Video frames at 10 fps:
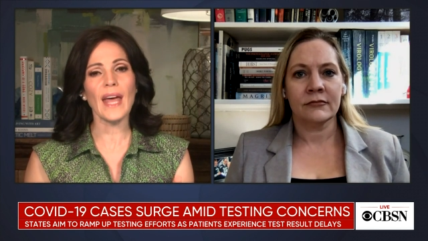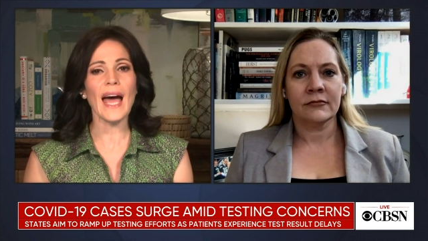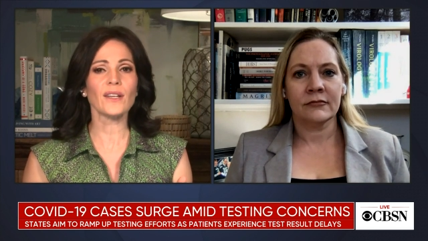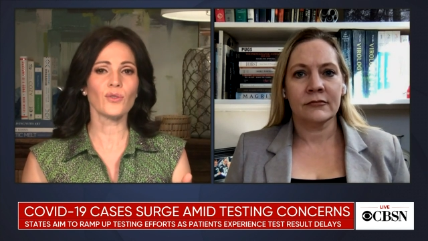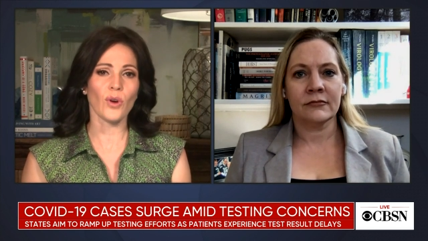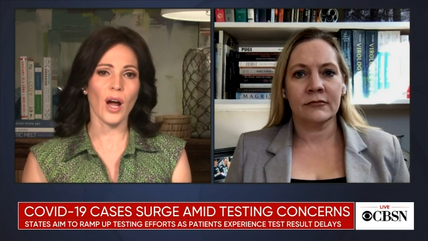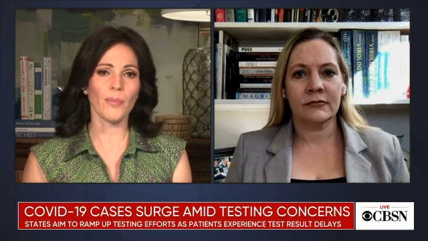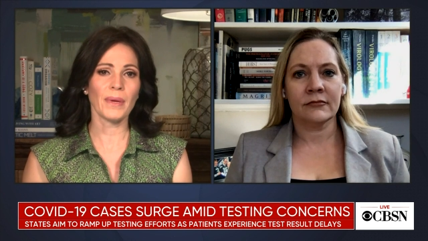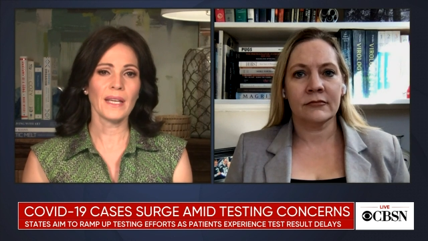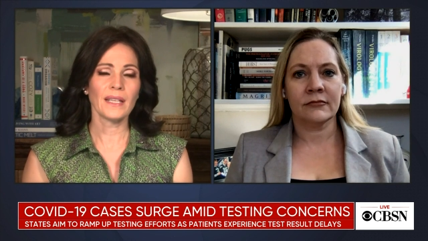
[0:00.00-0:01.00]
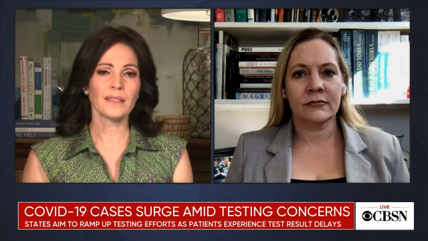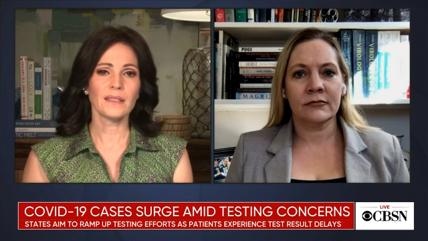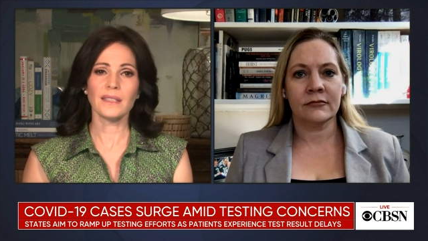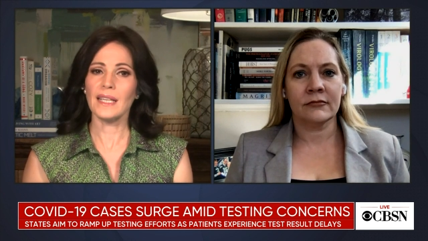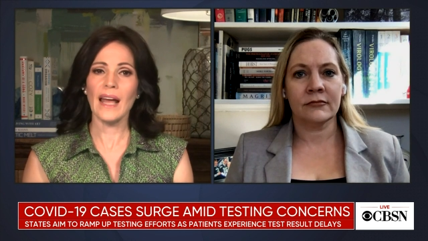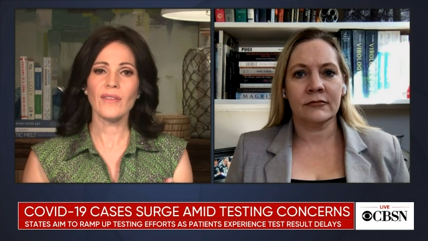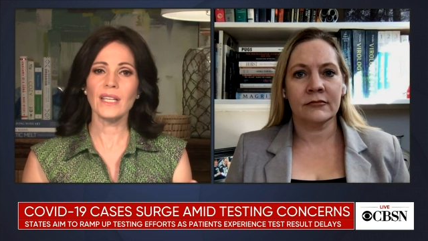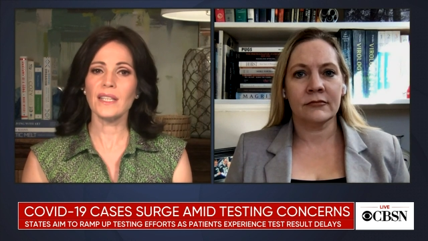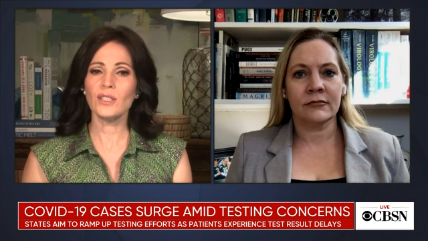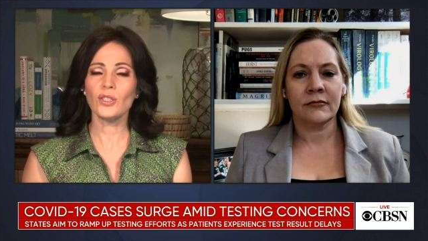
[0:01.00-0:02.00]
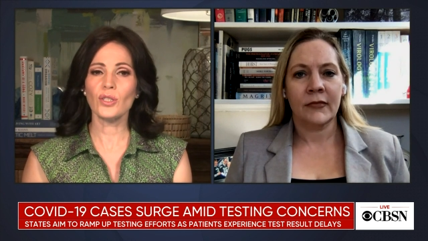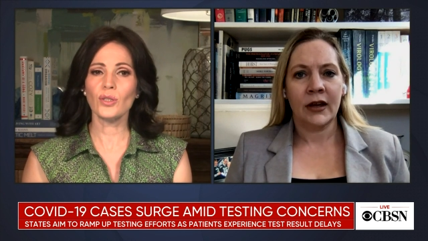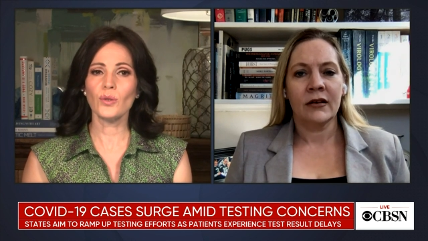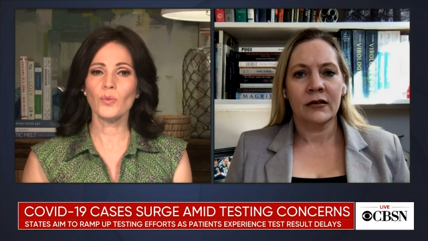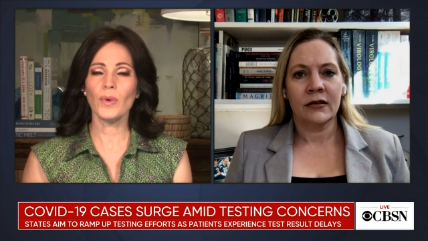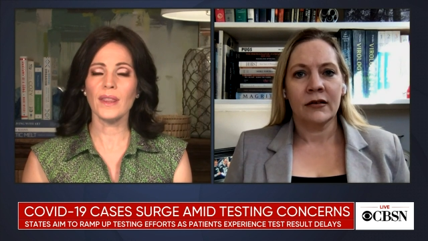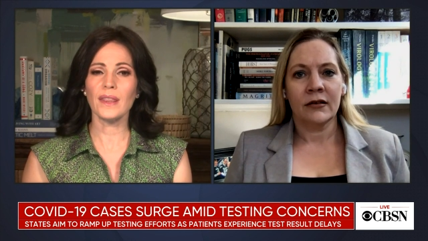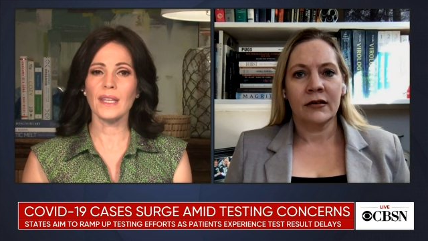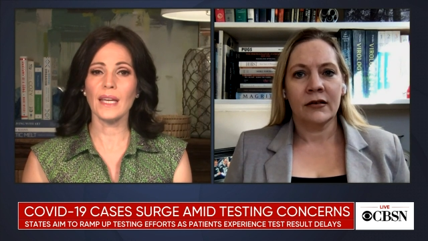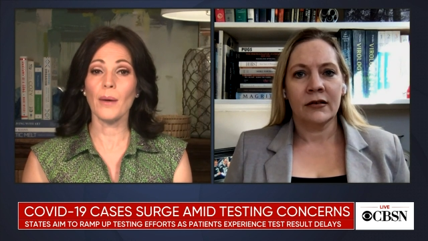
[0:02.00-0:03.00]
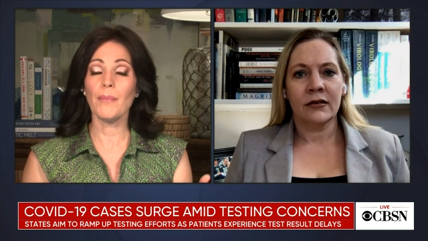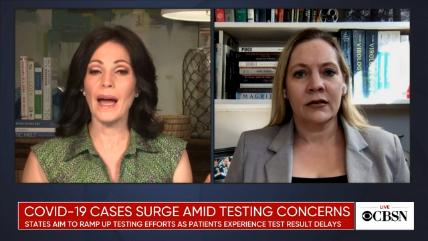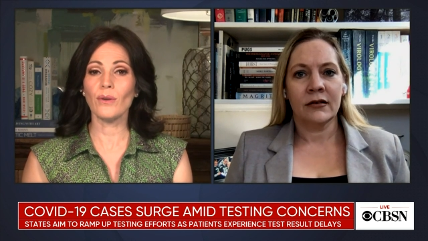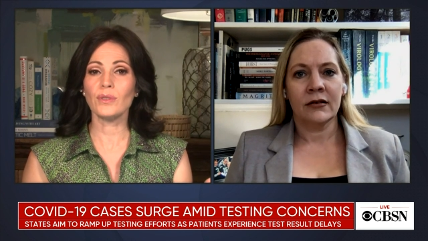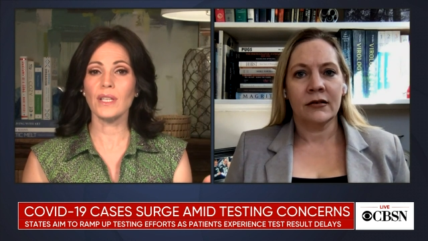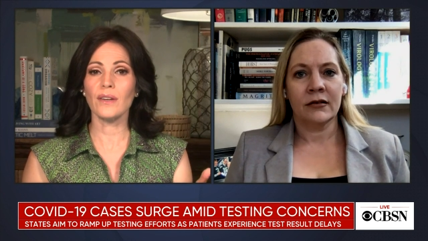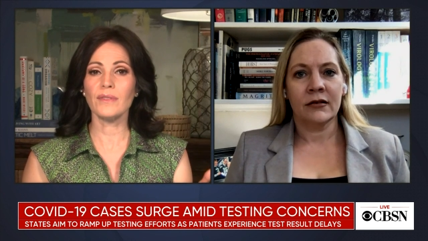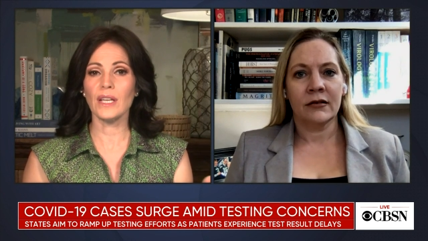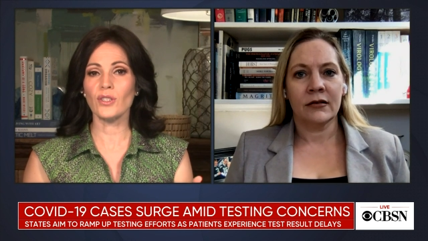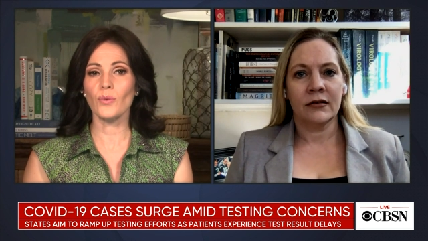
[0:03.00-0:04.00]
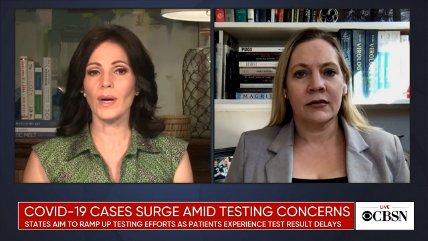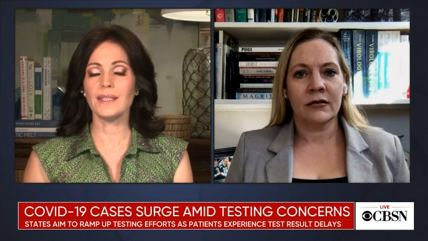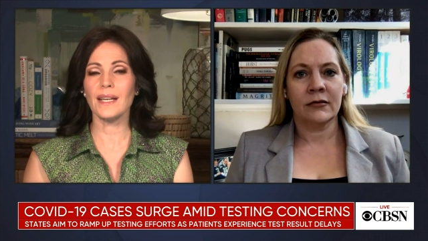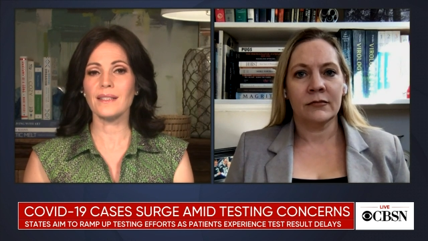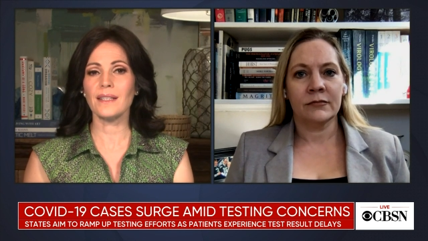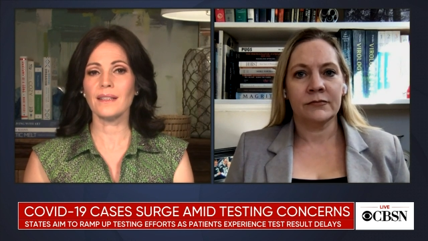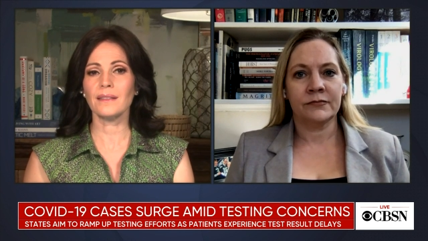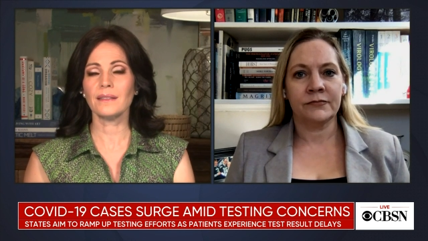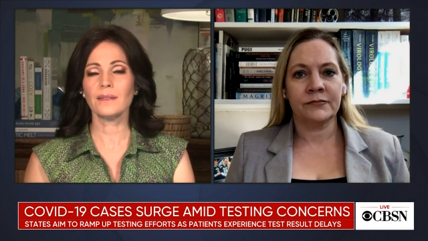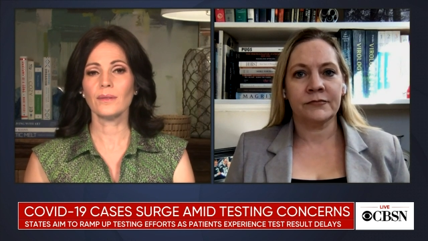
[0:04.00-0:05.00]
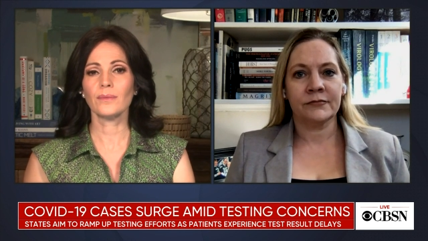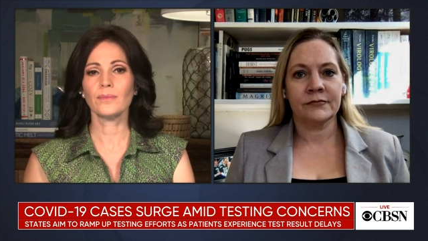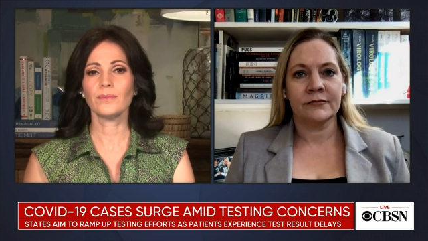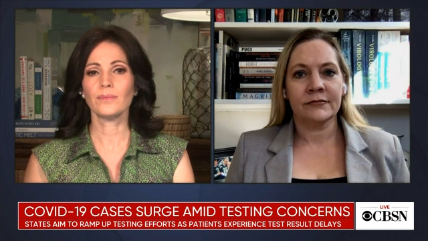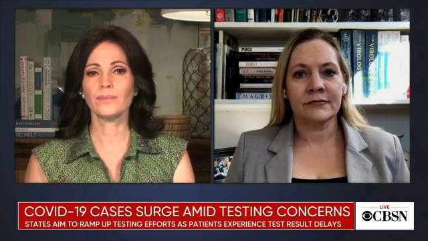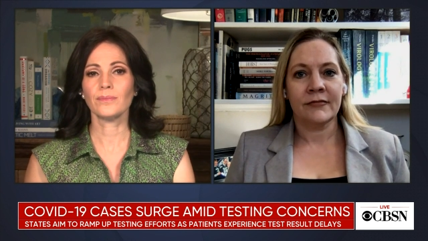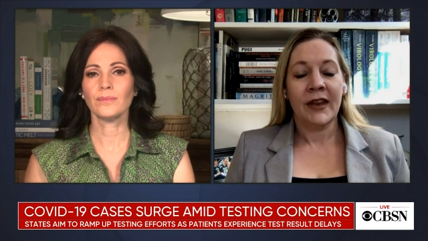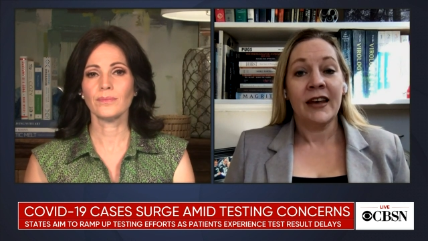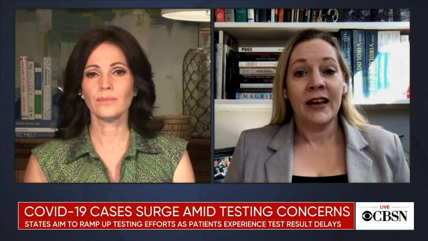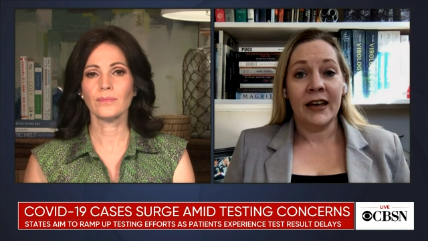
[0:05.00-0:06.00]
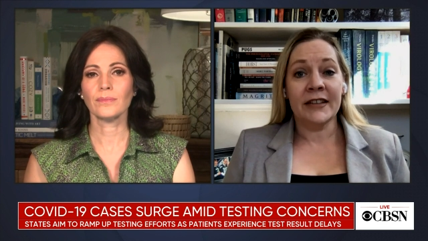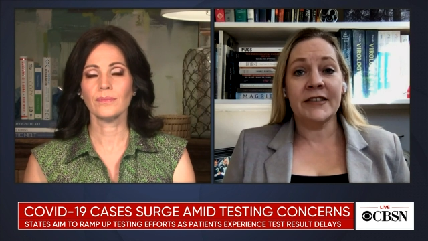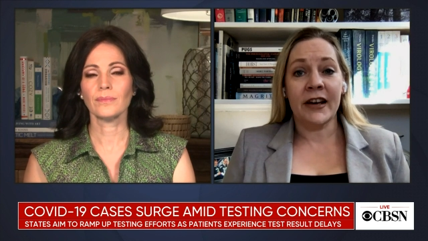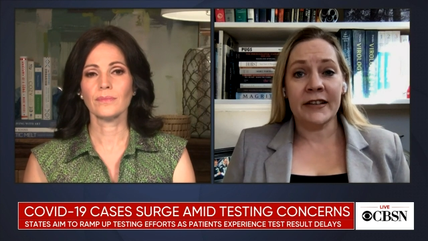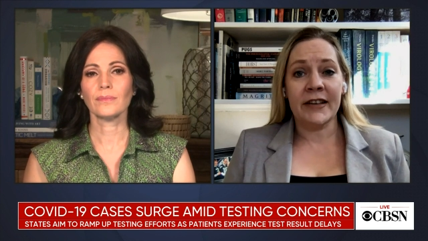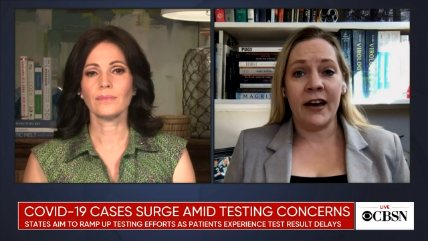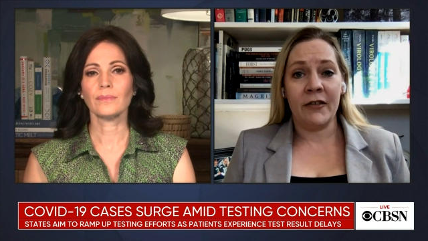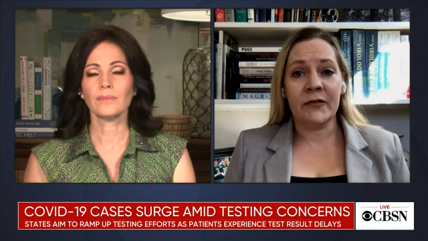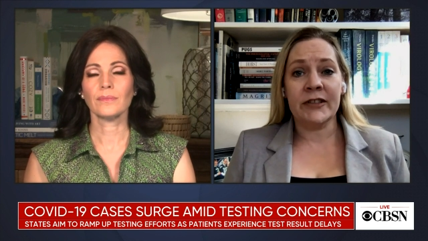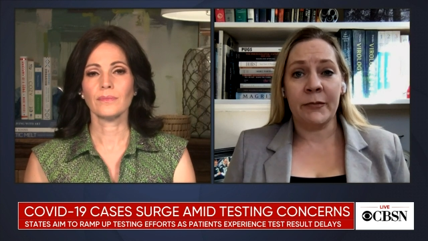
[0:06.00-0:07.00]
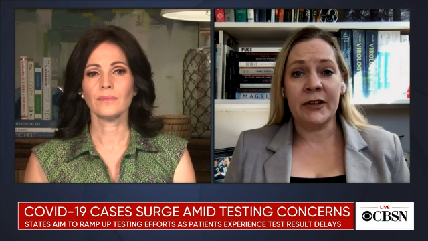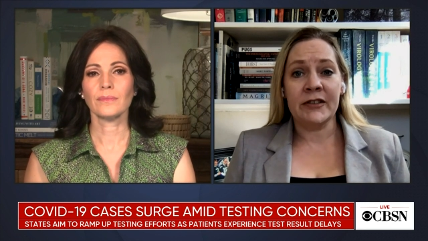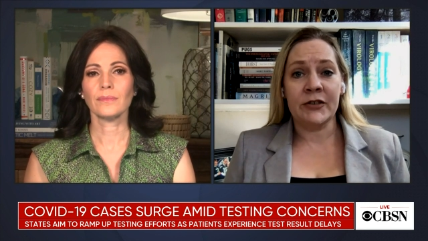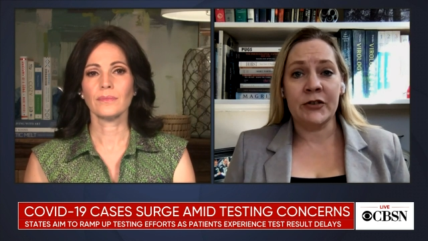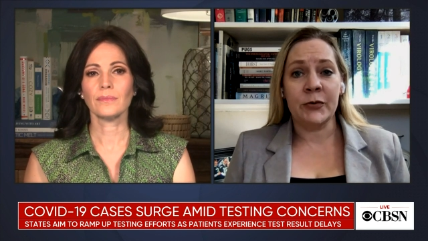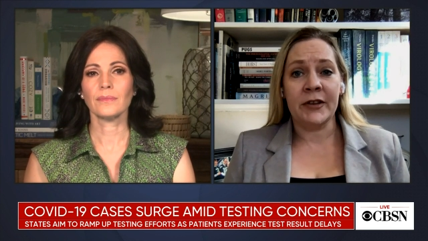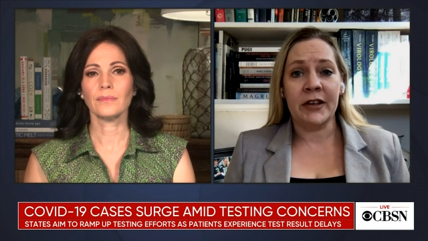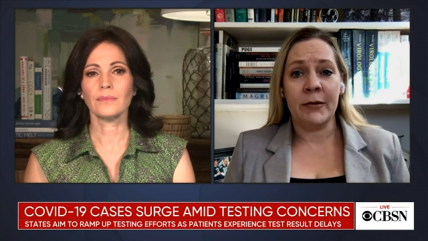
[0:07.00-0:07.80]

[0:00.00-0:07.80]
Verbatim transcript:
Speaker 1: that drop? Does it have anything to do with the amount of nationwide testing?
Speaker 2: It does have something to do with the